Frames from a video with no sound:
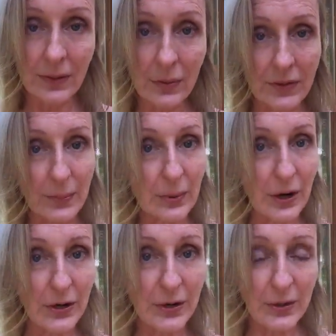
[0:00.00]
with a
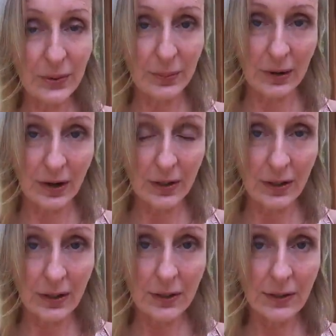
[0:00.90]
partner or
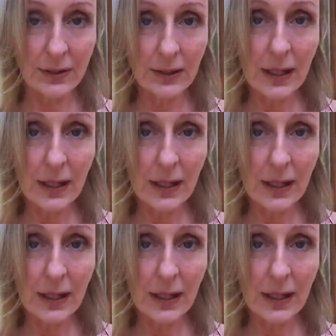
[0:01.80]
partners,